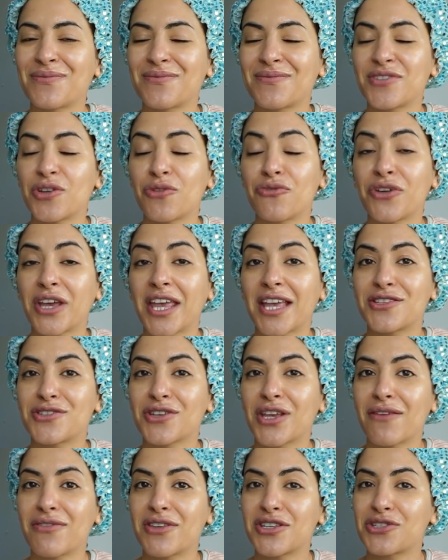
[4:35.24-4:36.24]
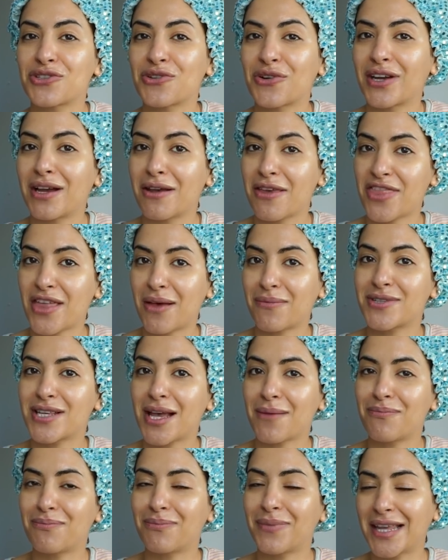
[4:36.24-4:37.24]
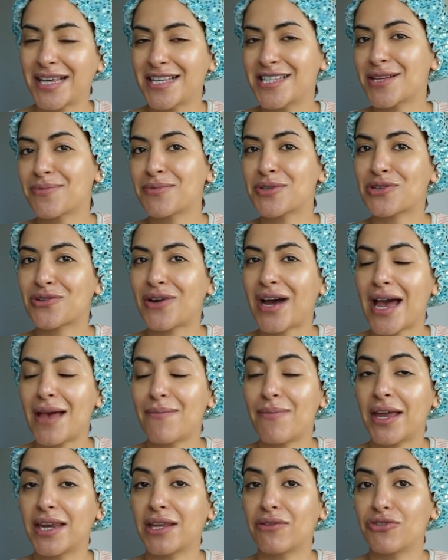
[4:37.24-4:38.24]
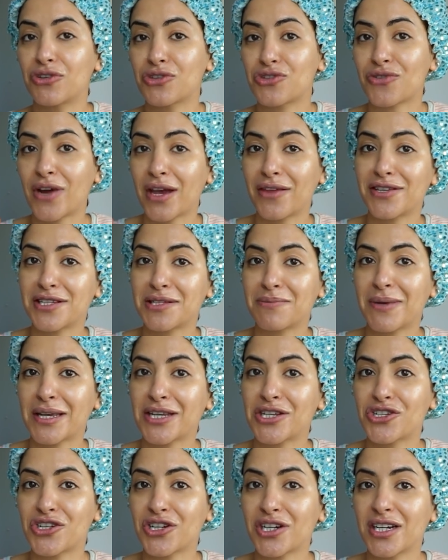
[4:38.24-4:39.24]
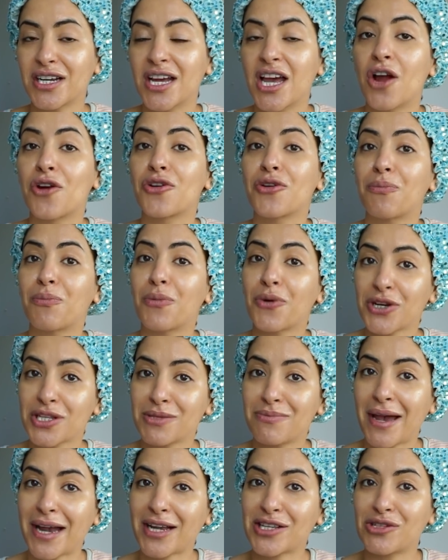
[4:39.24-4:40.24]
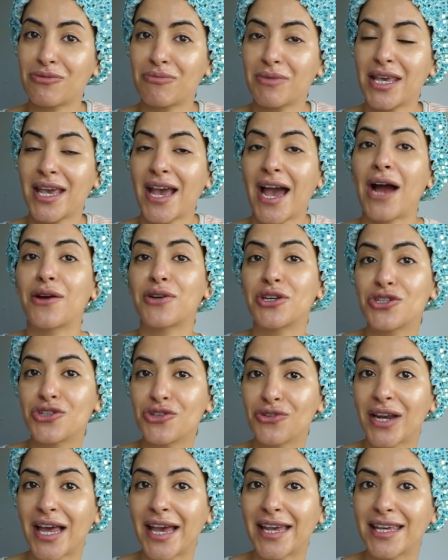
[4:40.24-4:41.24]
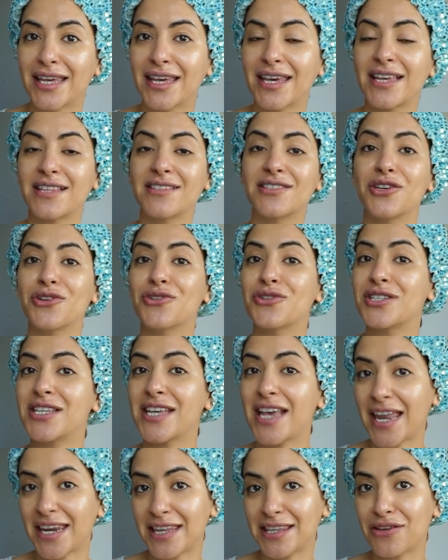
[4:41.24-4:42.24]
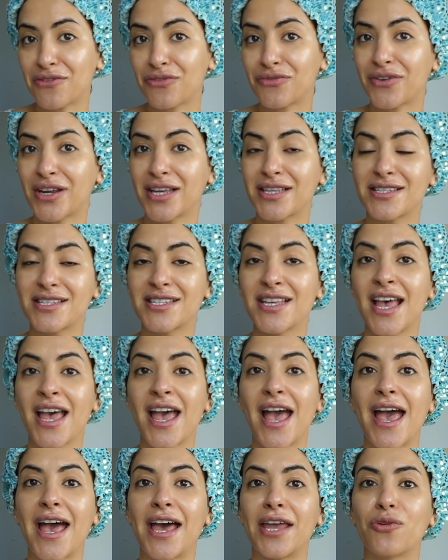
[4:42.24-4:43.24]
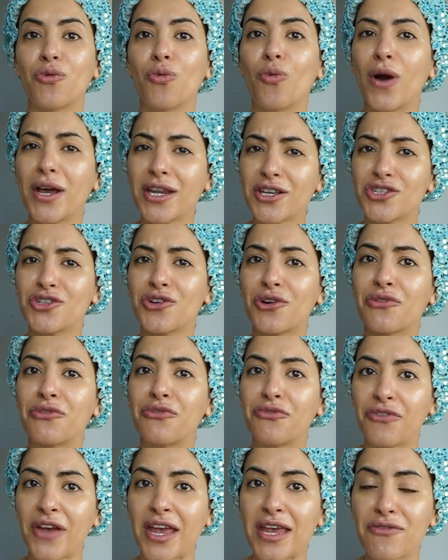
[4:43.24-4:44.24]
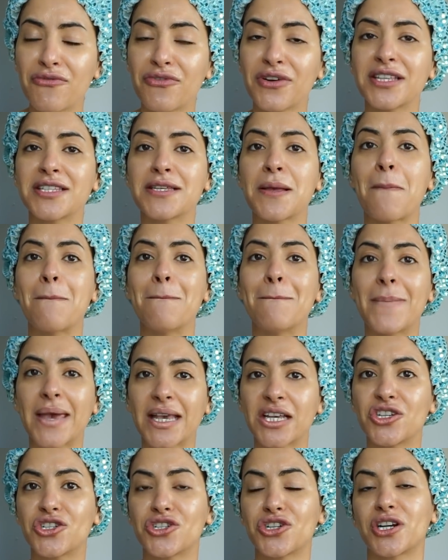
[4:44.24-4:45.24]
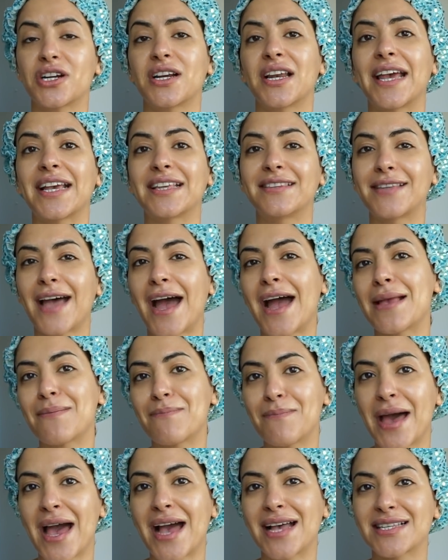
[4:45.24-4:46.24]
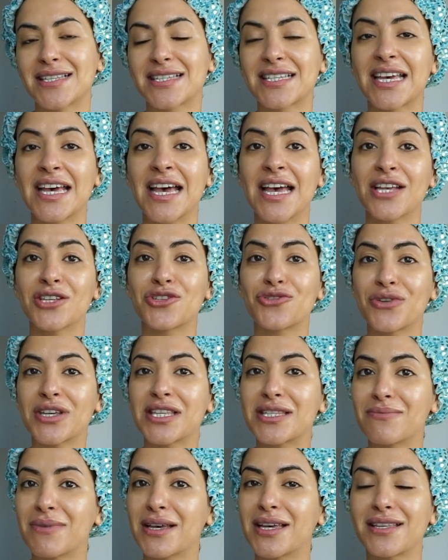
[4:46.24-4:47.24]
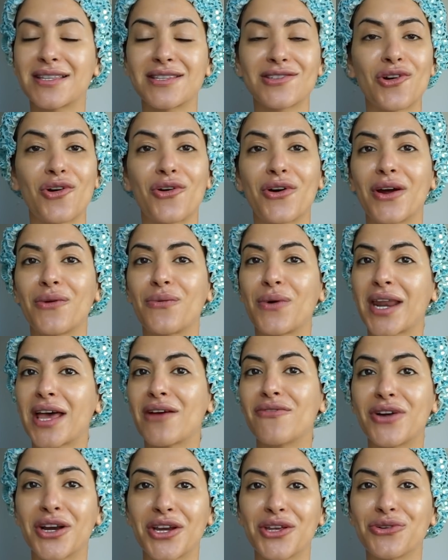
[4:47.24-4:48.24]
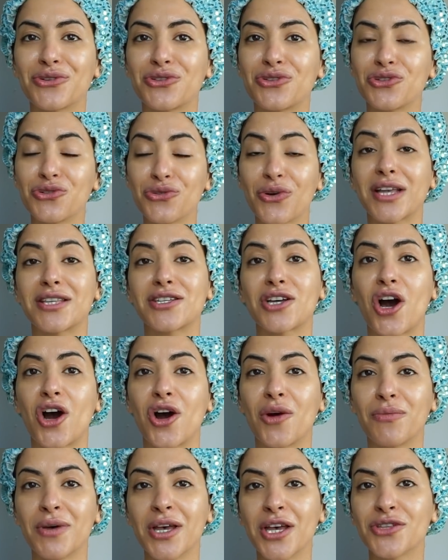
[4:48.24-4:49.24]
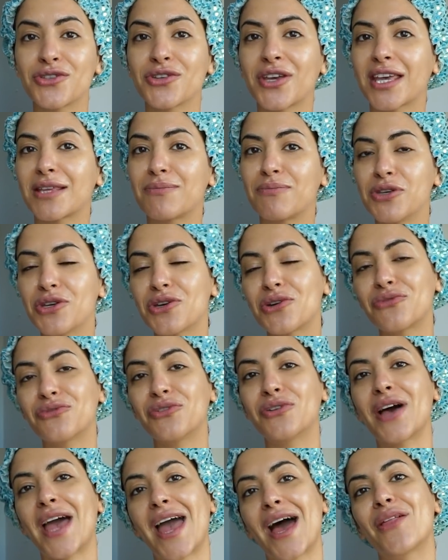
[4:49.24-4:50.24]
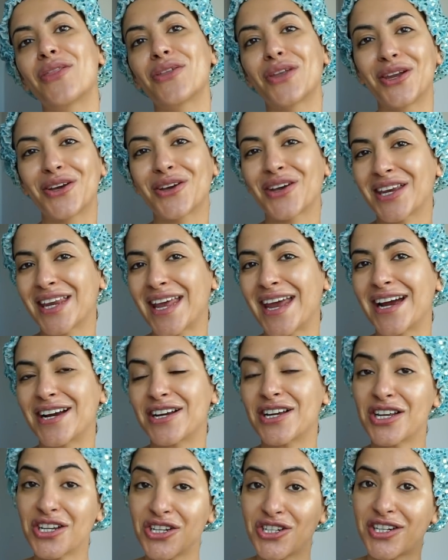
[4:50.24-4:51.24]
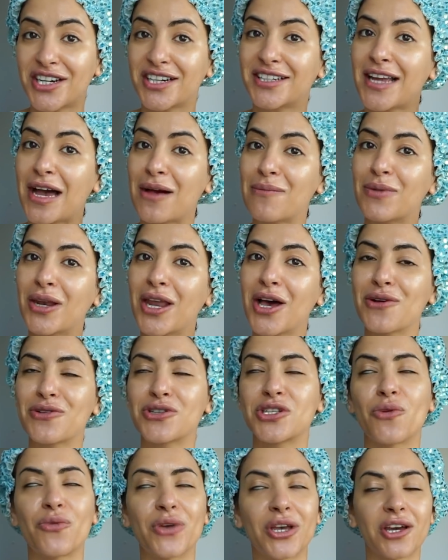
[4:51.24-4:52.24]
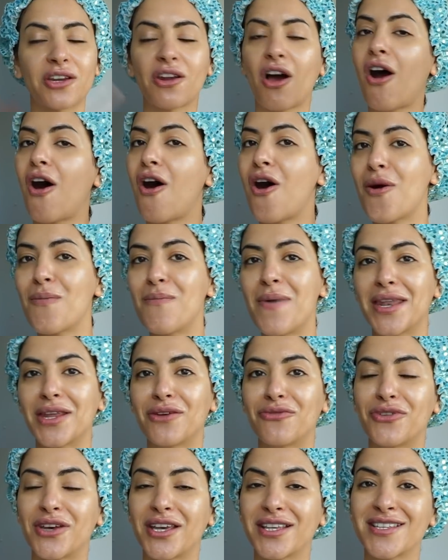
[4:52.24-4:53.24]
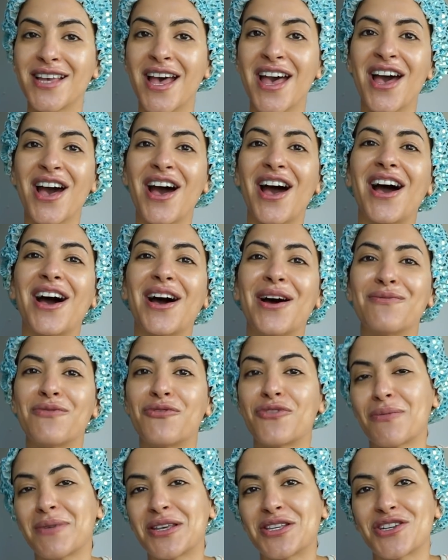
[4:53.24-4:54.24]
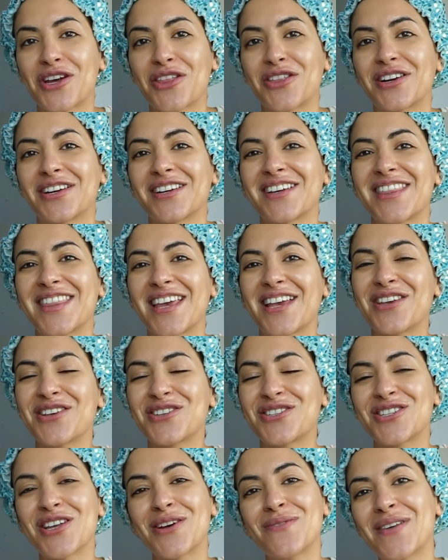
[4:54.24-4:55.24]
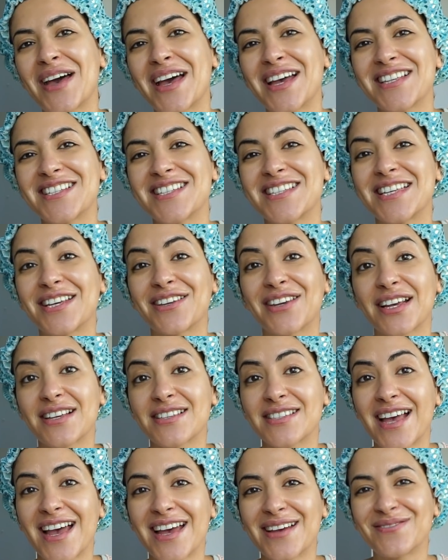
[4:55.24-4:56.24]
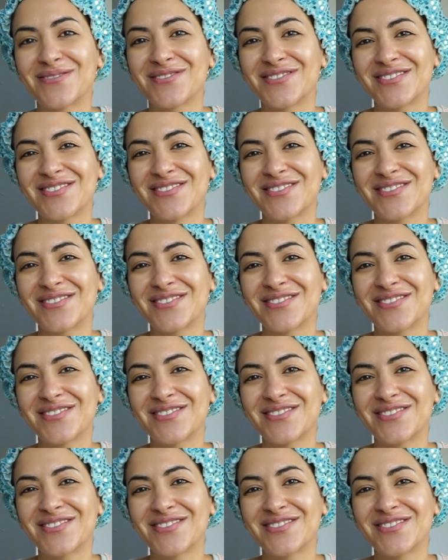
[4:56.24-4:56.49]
Don't forget to give this tutorial a thumbs up. Please subscribe, and if you try this mixture, report back to me. How did you like it? Do you see any difference? And what is your favorite mixture, like dye mask, treatment, or whatever you do at home to get beautiful, healthy looking hair? Share down below so we can all benefit from each other. Thank you so much. See you next time.